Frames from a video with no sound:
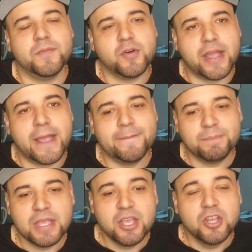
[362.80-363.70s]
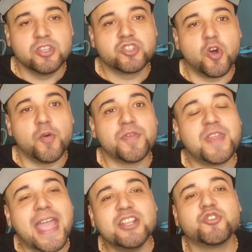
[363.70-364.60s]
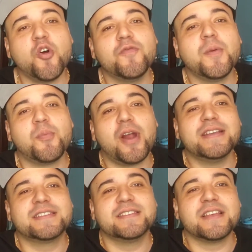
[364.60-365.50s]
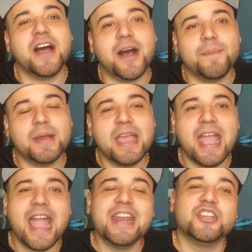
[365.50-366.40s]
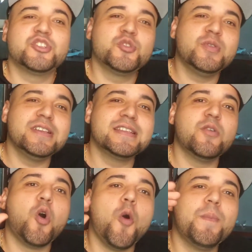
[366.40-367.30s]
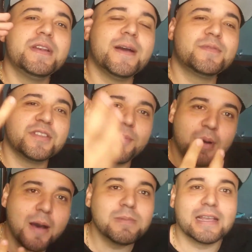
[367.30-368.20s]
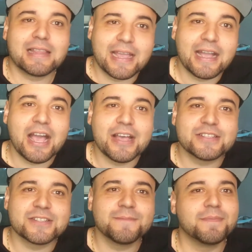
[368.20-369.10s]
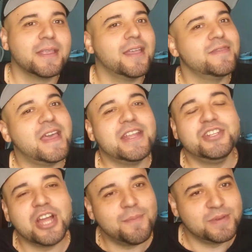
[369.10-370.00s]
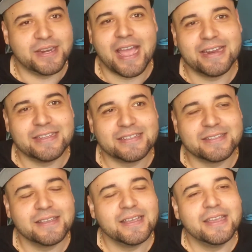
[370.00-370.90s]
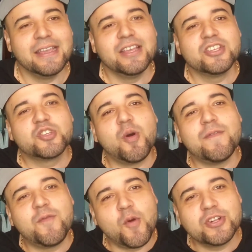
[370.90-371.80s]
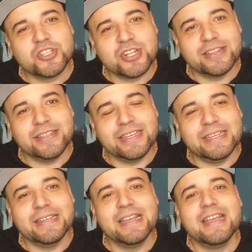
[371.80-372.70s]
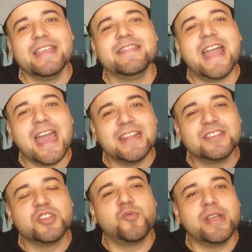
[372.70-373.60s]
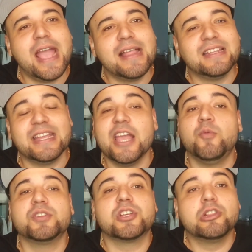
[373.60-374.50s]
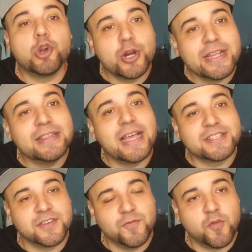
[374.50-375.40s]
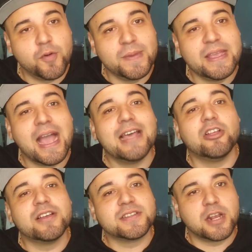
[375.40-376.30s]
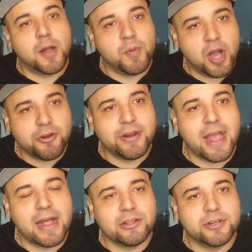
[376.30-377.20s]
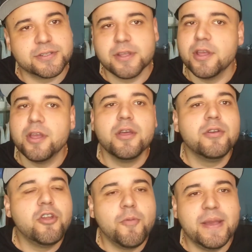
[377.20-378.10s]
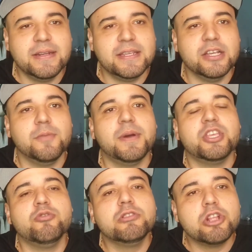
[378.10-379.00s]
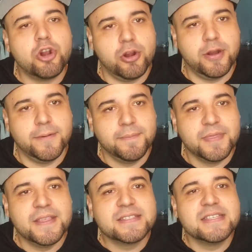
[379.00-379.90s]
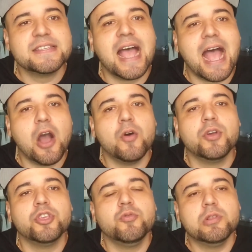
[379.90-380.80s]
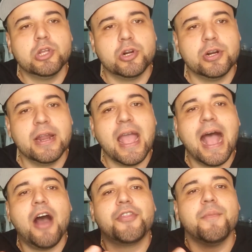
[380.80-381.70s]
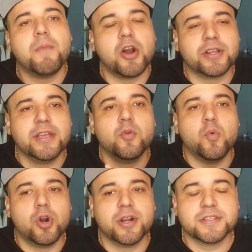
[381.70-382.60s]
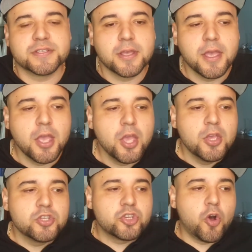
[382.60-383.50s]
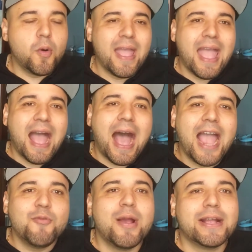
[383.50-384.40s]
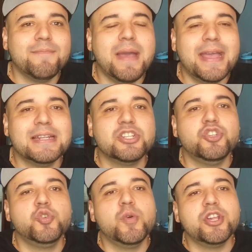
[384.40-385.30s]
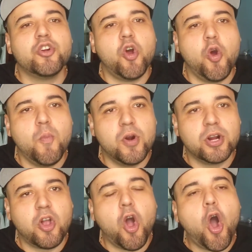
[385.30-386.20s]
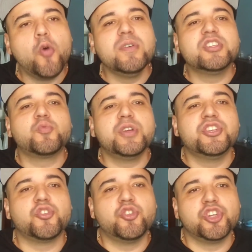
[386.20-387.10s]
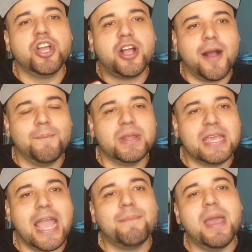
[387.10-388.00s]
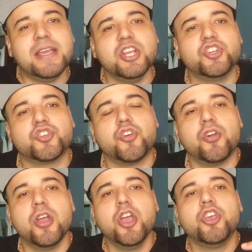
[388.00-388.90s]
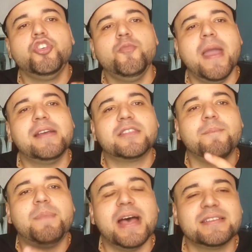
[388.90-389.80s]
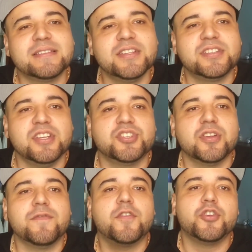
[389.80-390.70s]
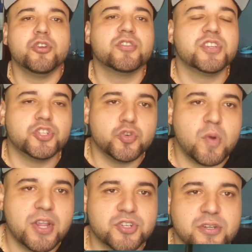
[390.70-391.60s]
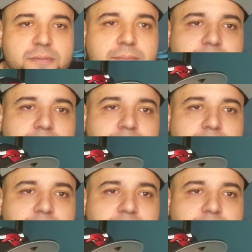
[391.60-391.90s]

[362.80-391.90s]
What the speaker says: okay? So they drove the prices up. And as soon as it opened up to the public like us, they dumped it on us. So unfortunately, that is the reality. It was a learning lesson for me. I lost a couple $100. No big deal, but you learn. This is how you learn how the market works. So I recommend doing your homework, always researching a company, and making sure you make the best decision for your situation.